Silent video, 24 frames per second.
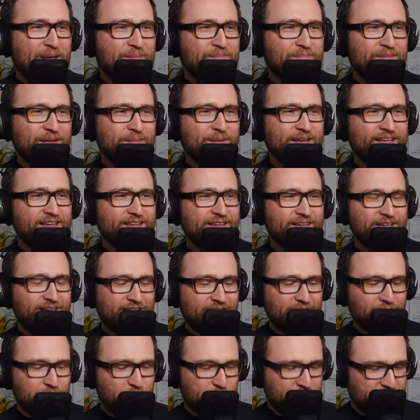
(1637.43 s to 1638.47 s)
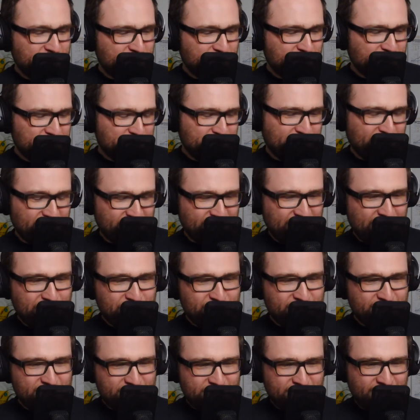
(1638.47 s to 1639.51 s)
Maybe if we talk about
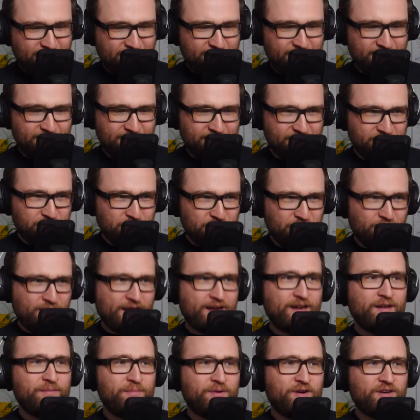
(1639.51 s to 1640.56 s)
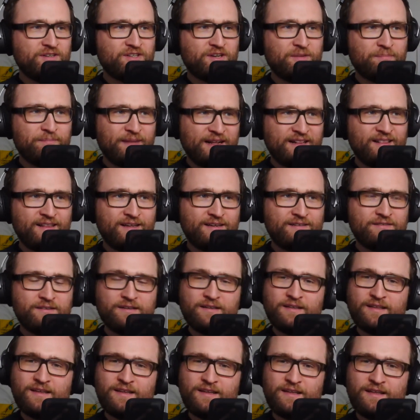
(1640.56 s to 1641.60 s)
numbers, then let's do a final point on
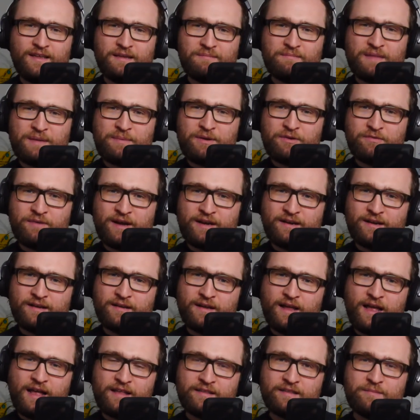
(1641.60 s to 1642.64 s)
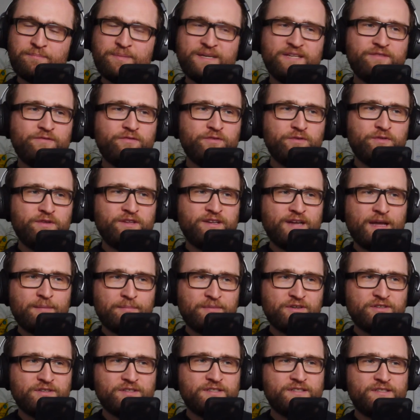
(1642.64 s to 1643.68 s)
Butler. Maybe run us a bit through the
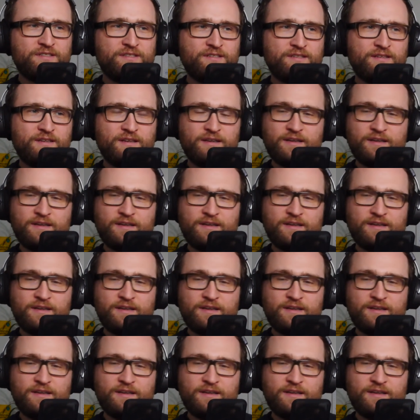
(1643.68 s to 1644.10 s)
numbers.